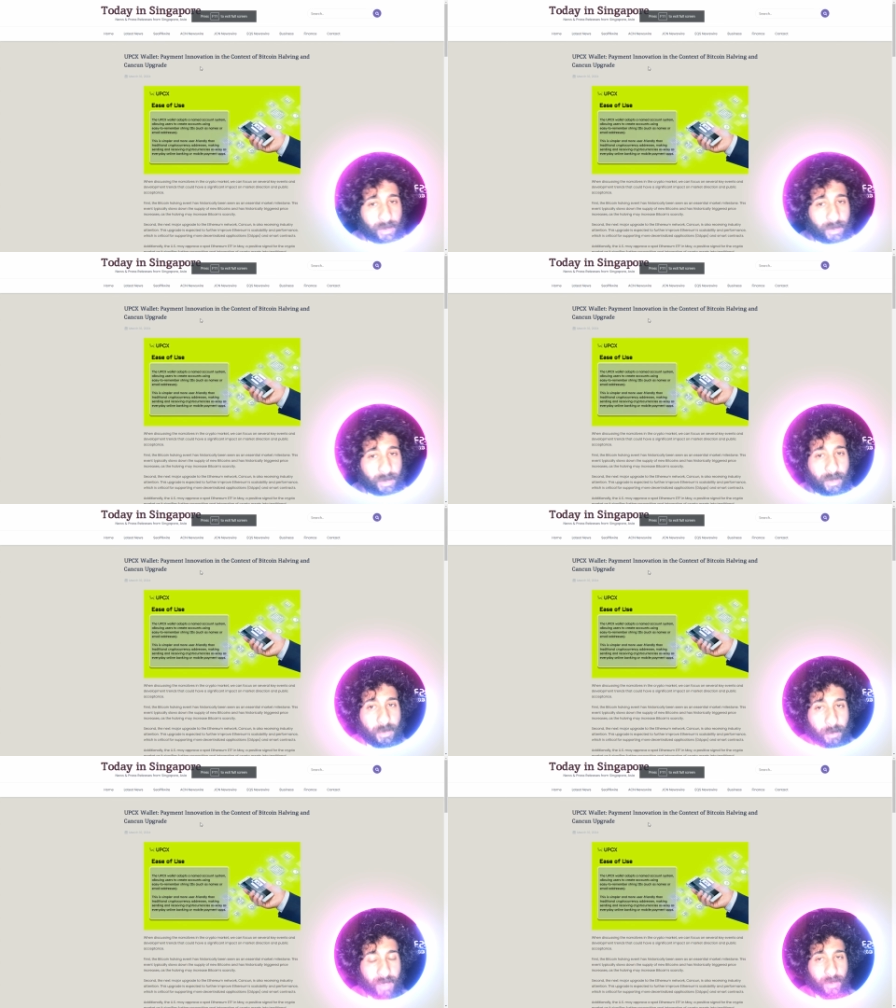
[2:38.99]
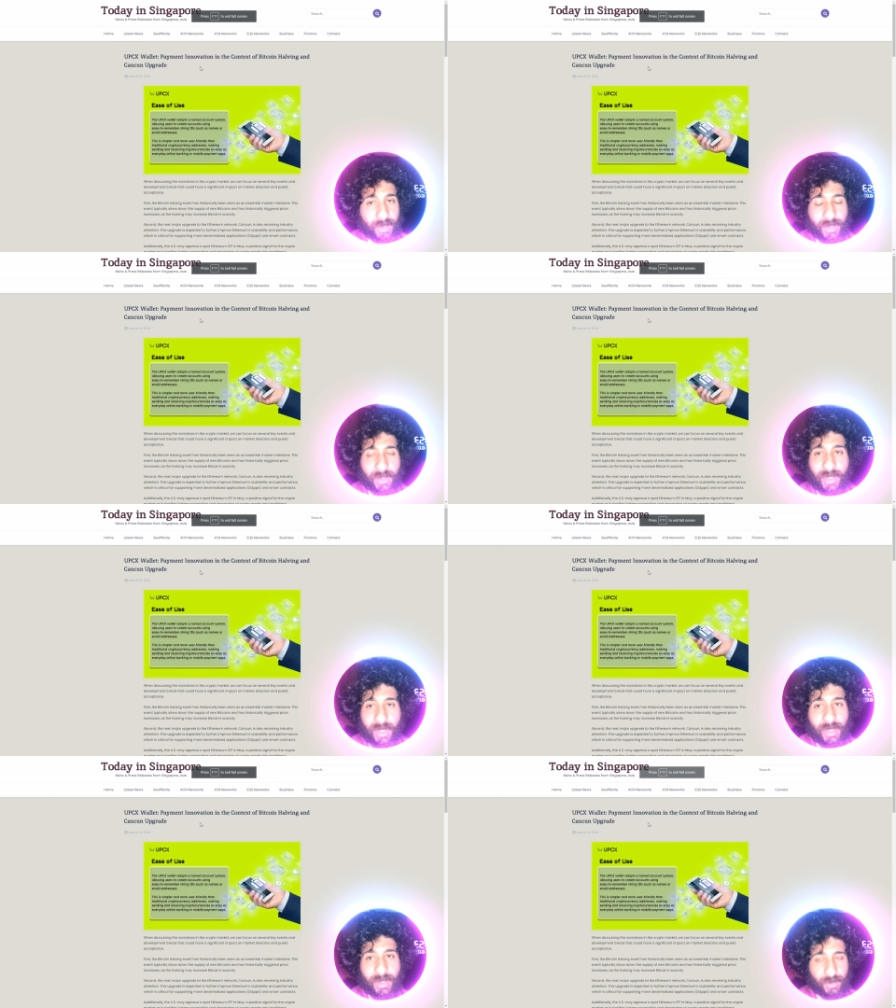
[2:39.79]
And another big reason
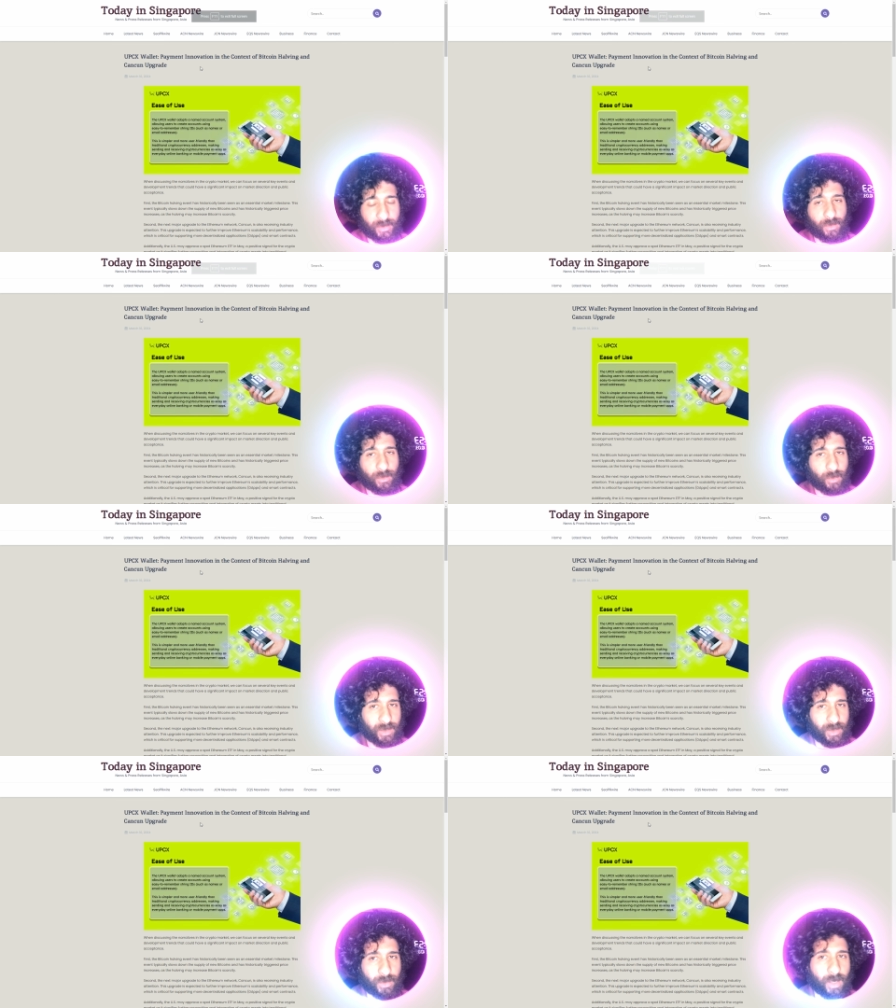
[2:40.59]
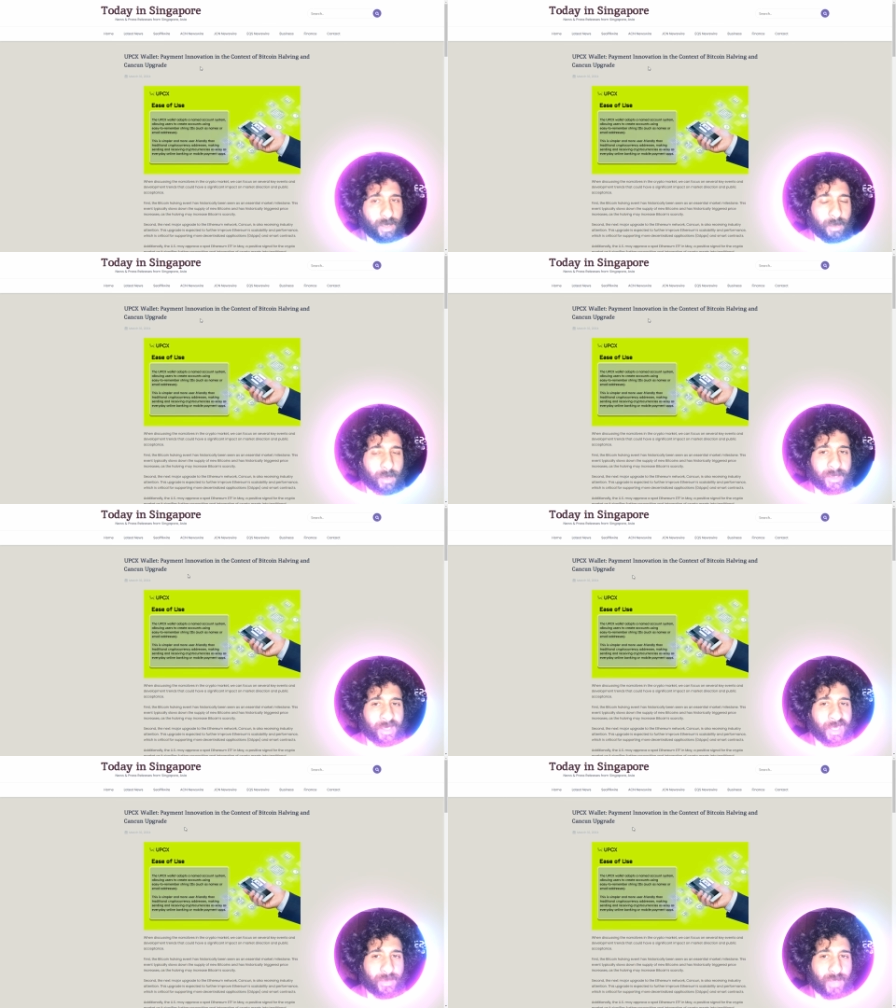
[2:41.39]
is what they're talking about
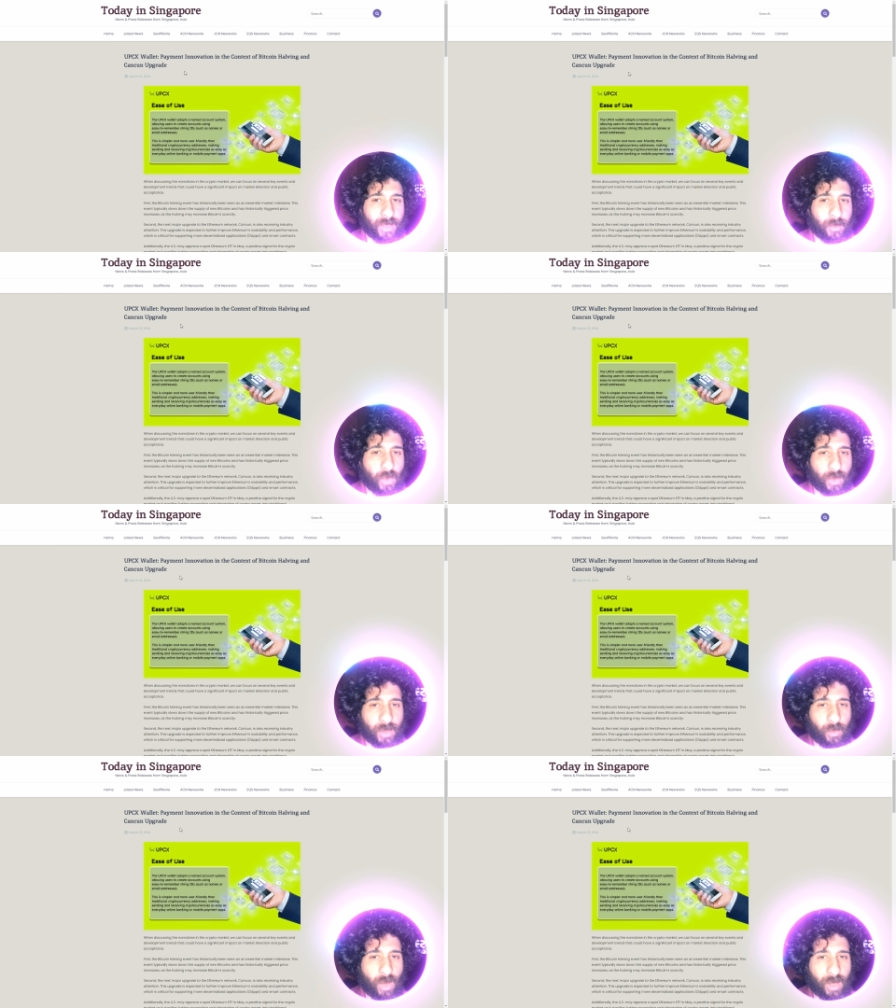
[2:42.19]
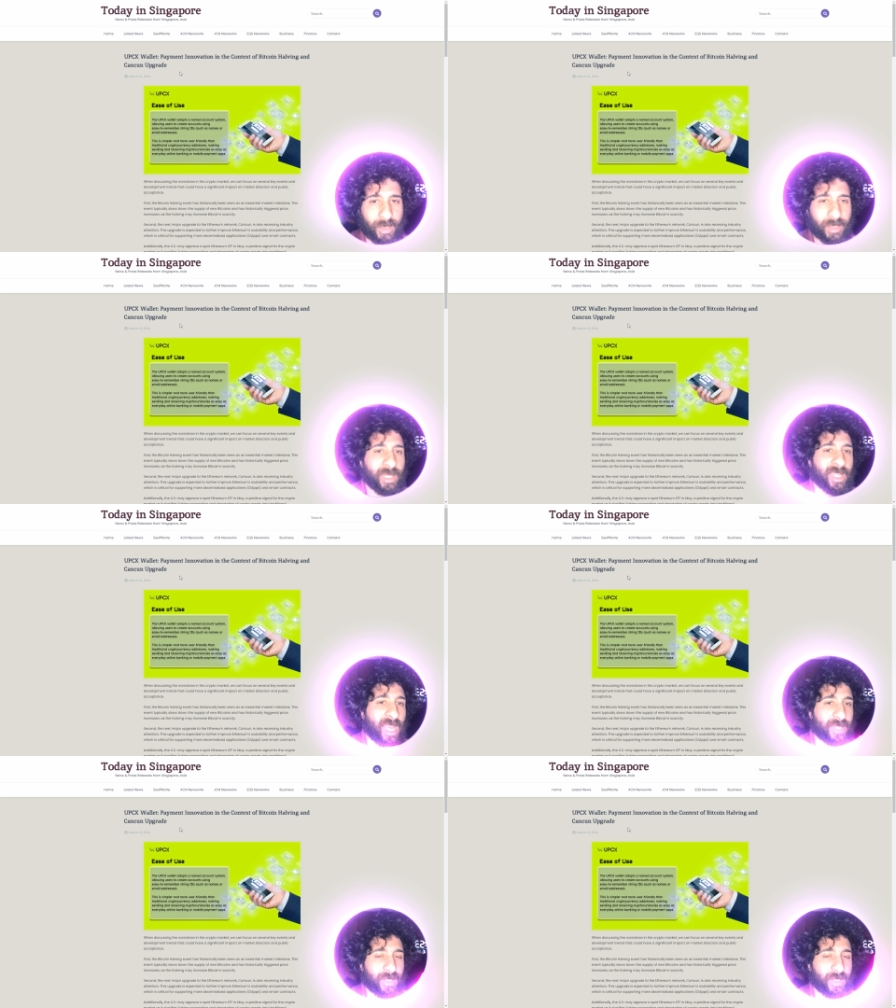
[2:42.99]
today in Singapore. The wallet
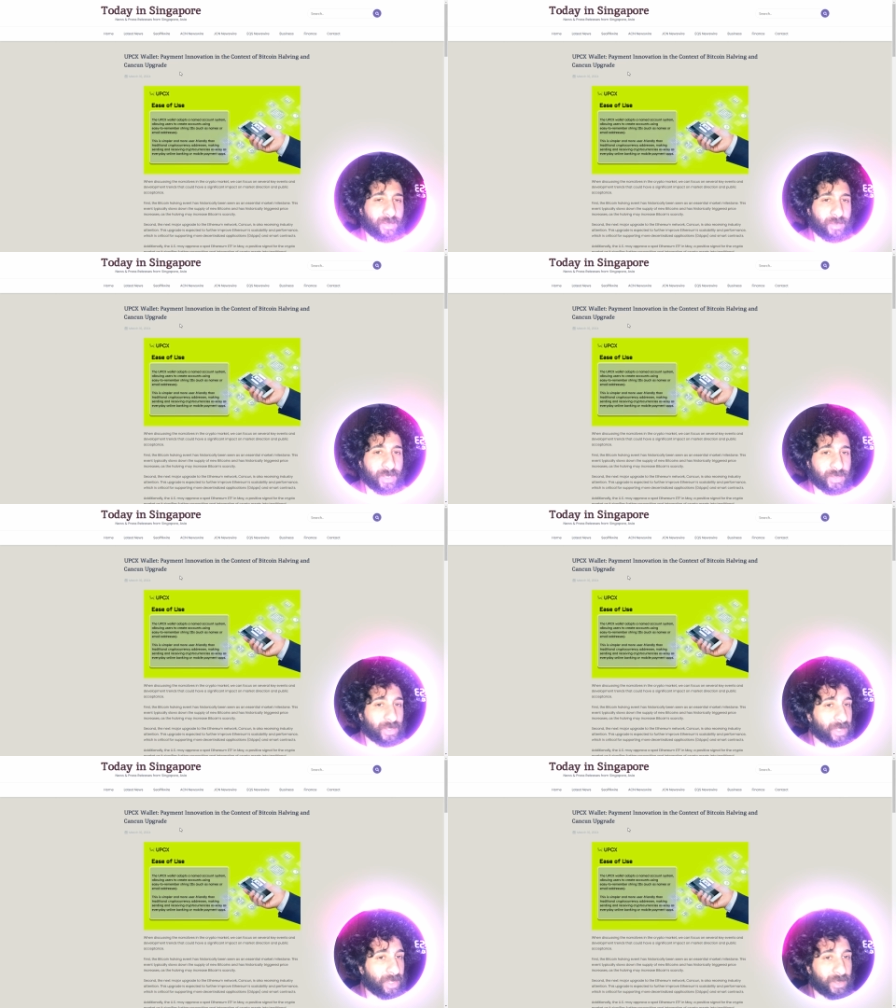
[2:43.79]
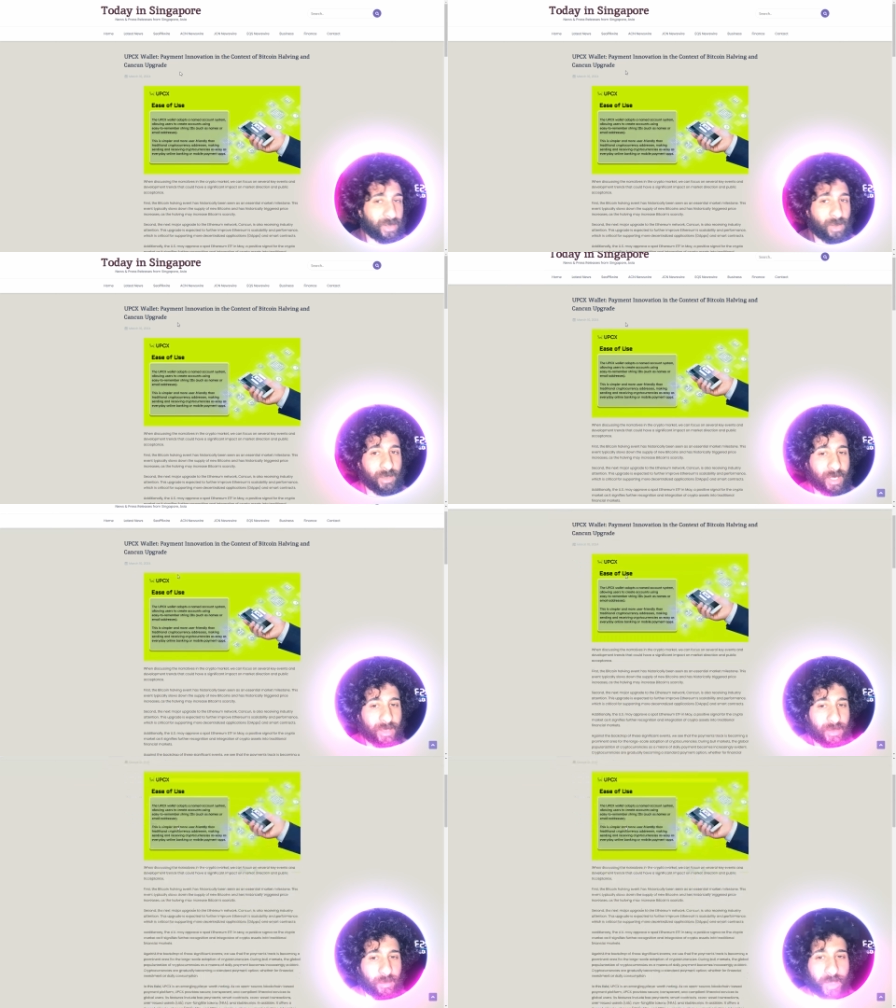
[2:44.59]
has innovation in the
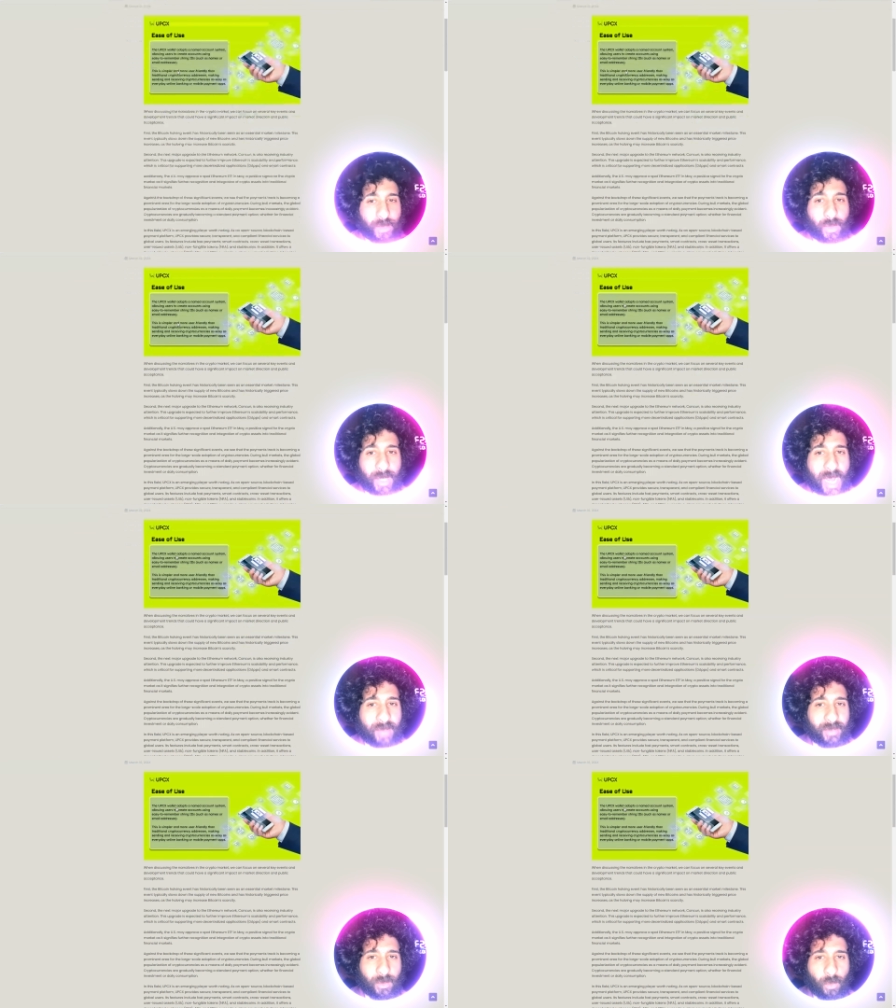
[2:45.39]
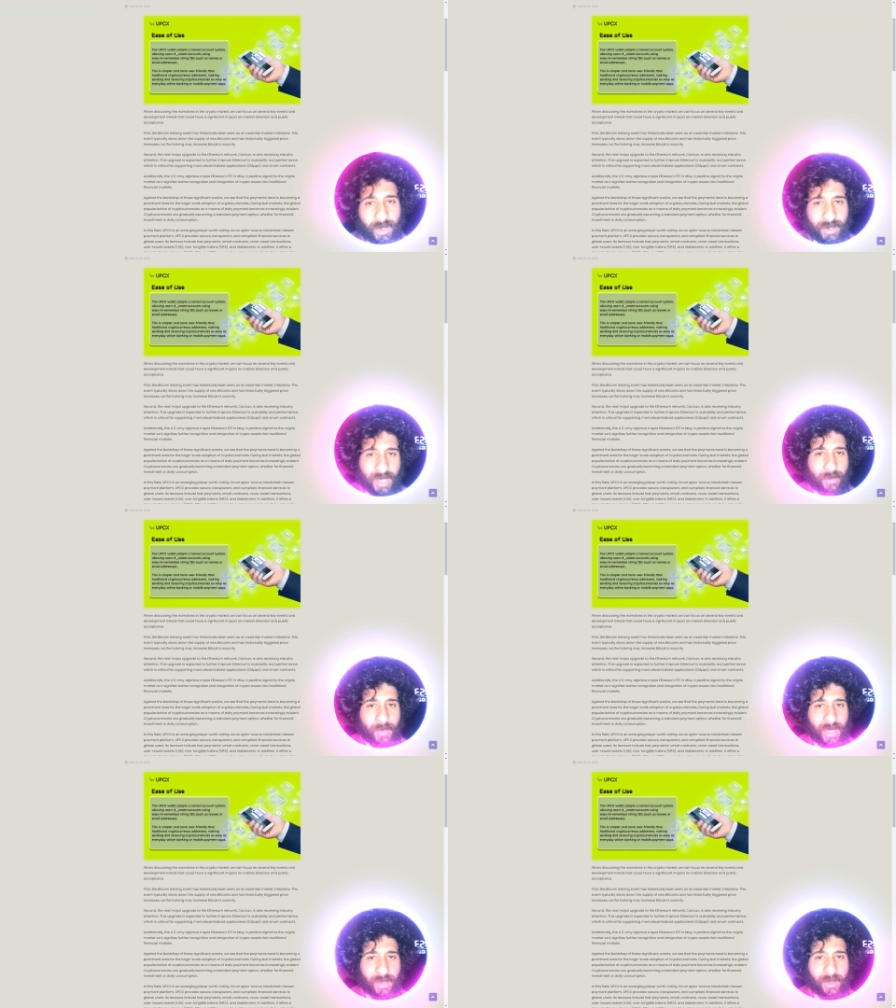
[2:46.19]
context of Bitcoin halving. What does that
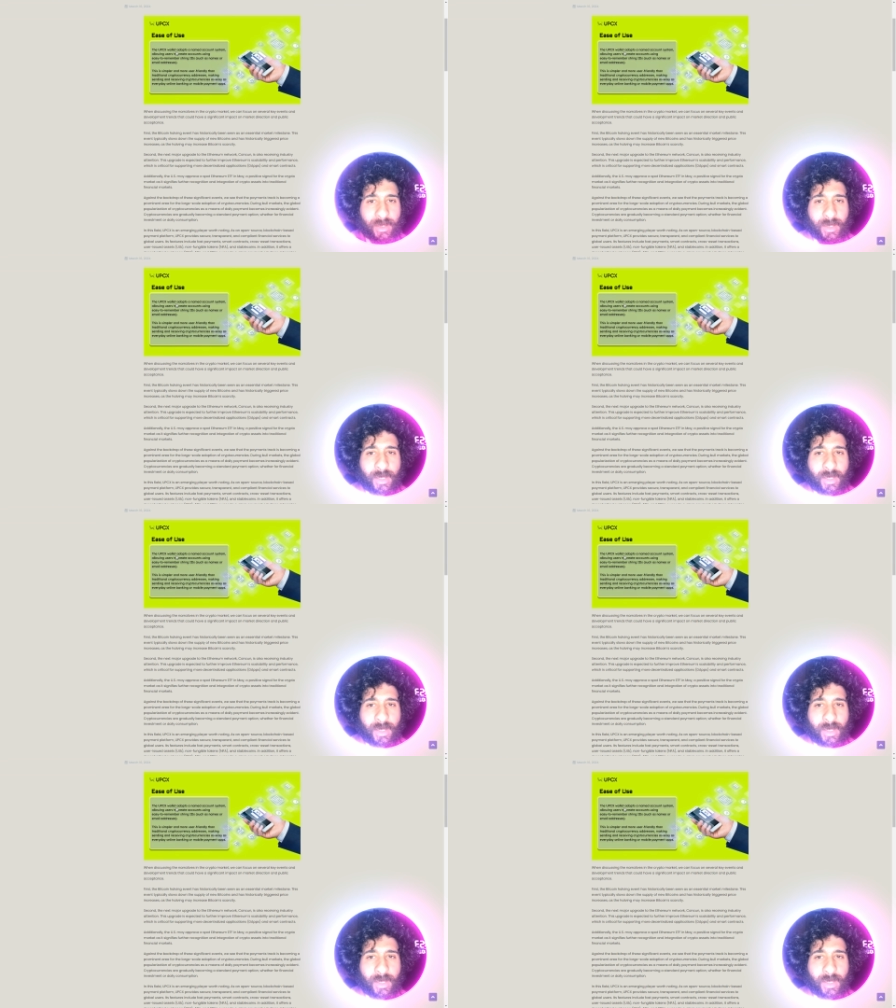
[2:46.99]
mean?